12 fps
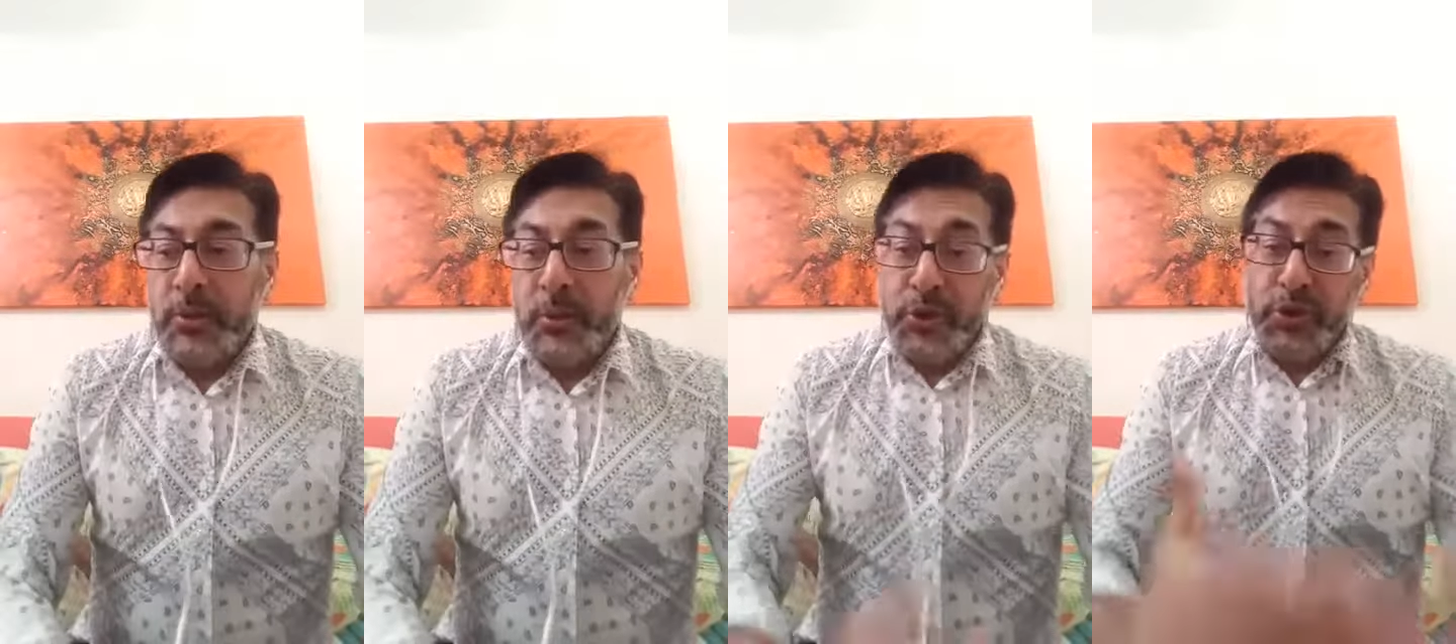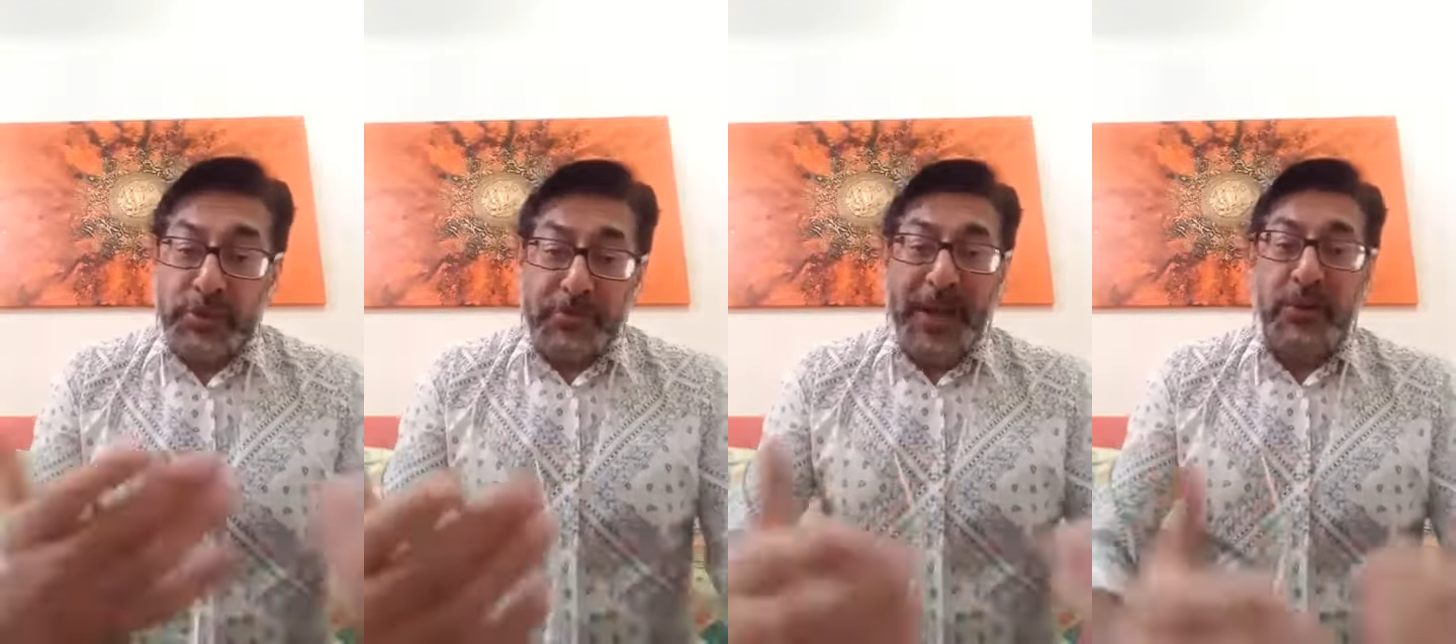with
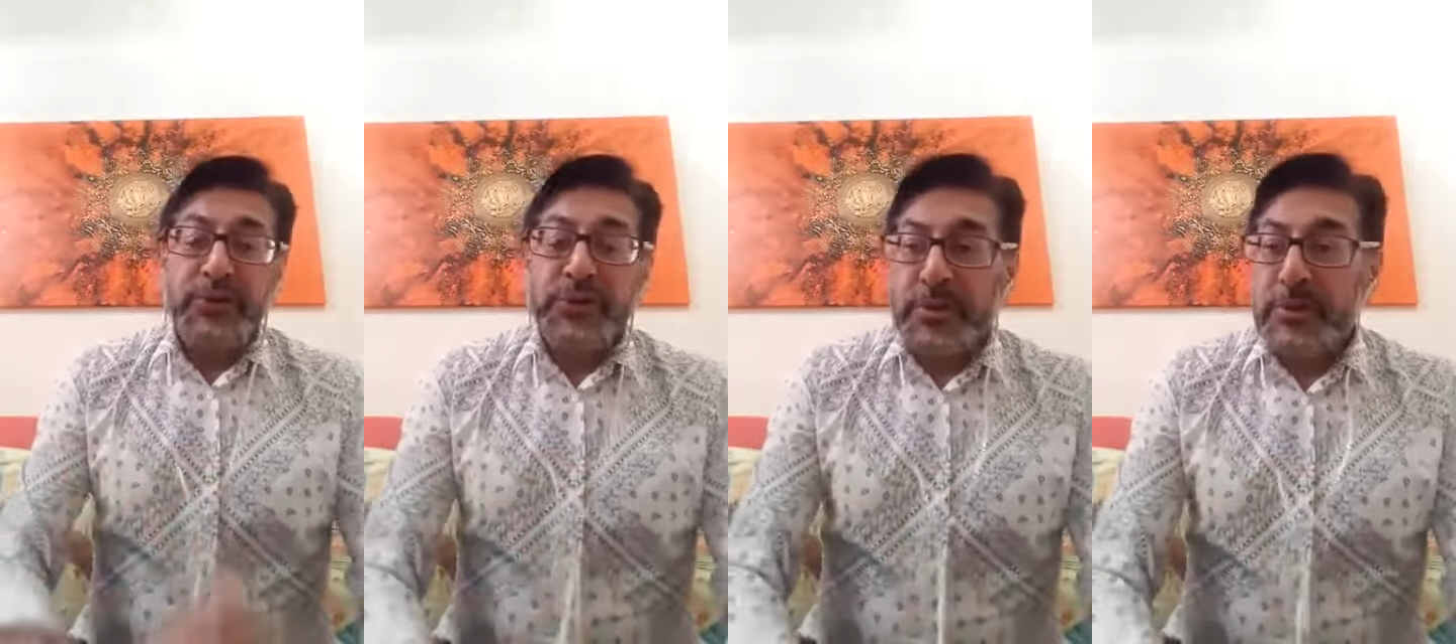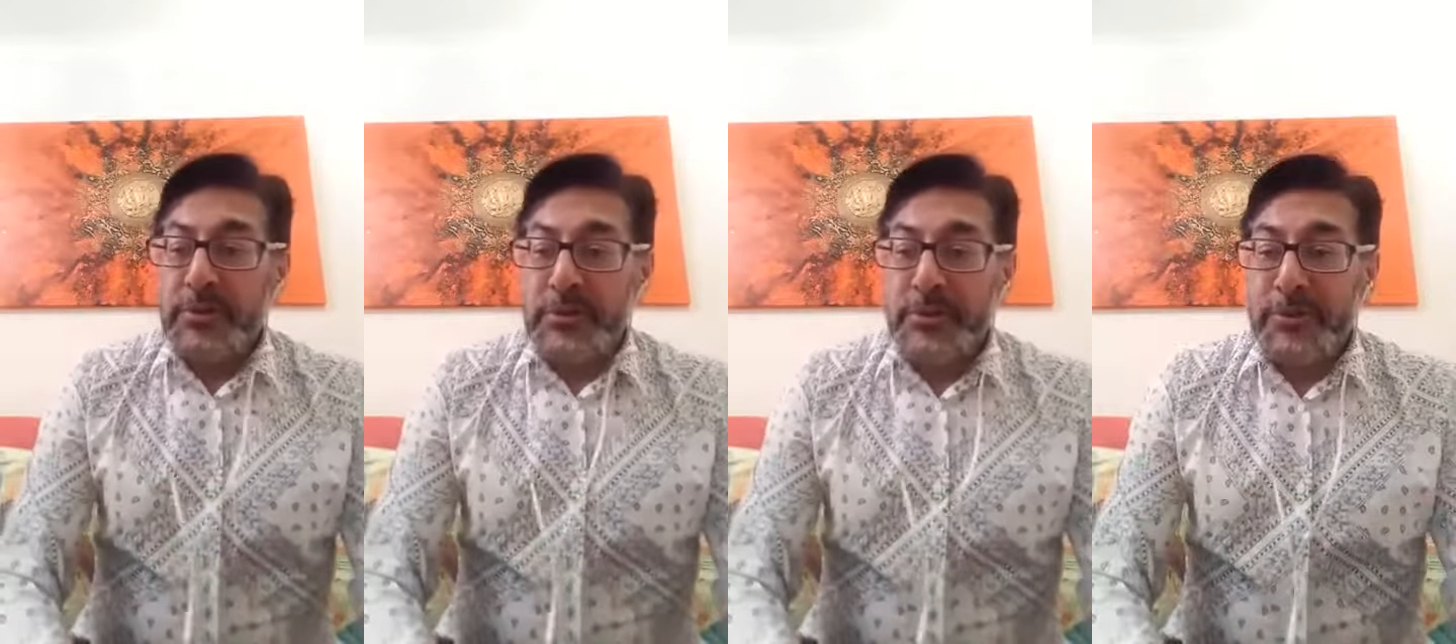your spouse
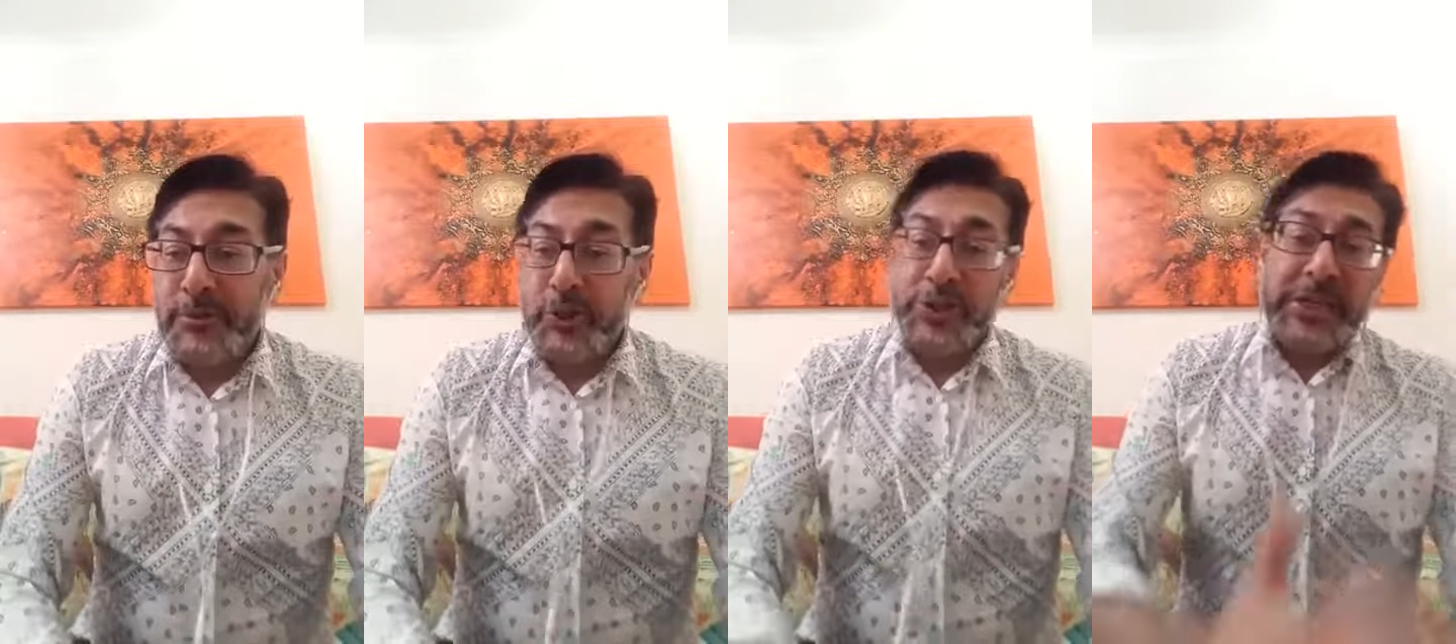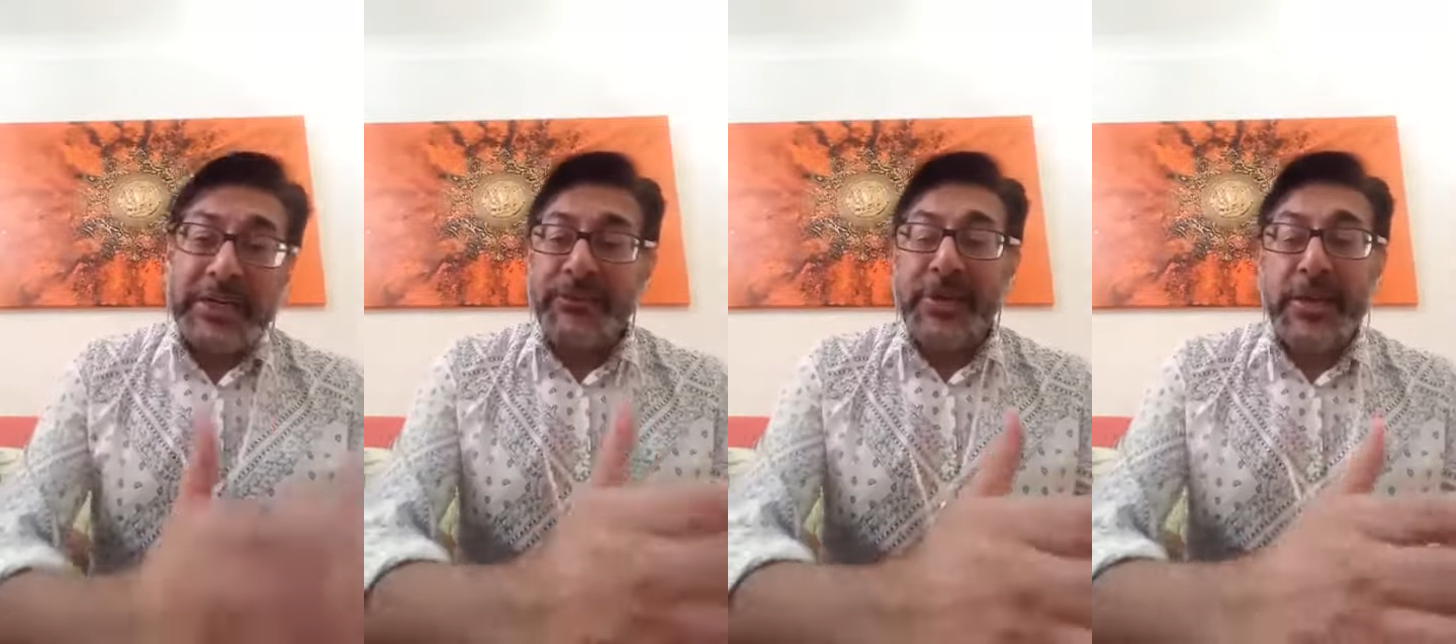or your
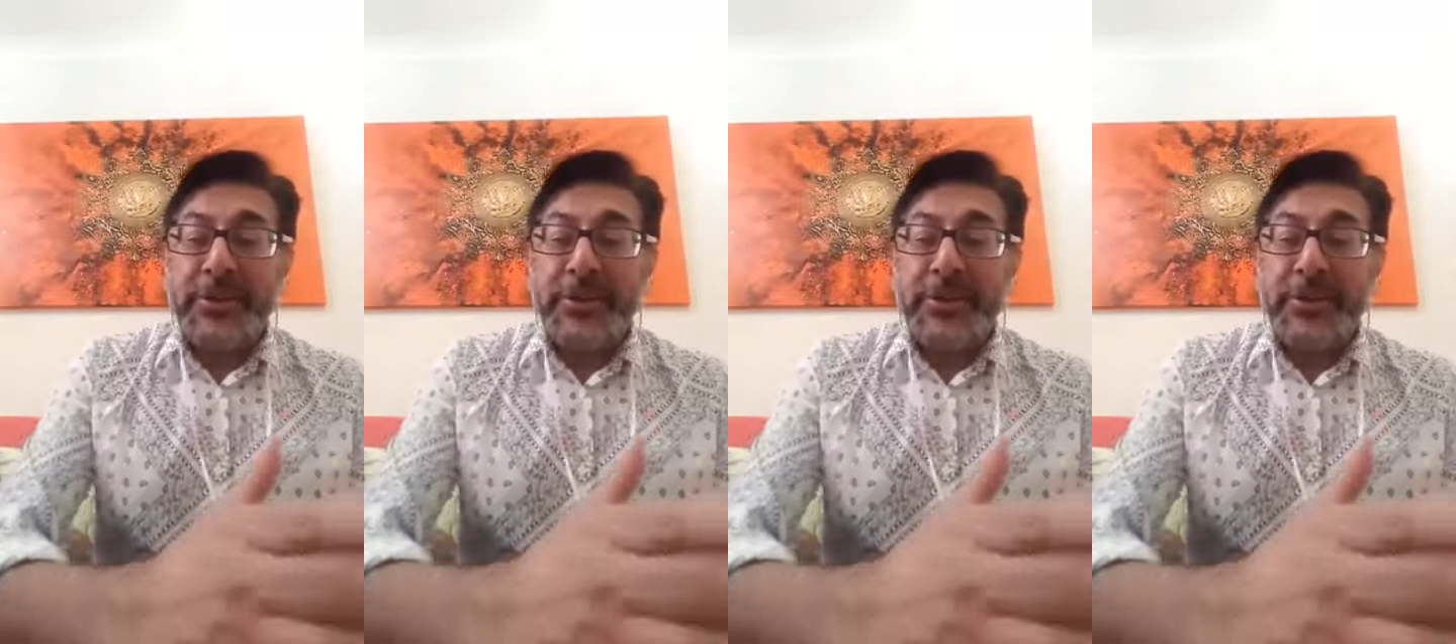significant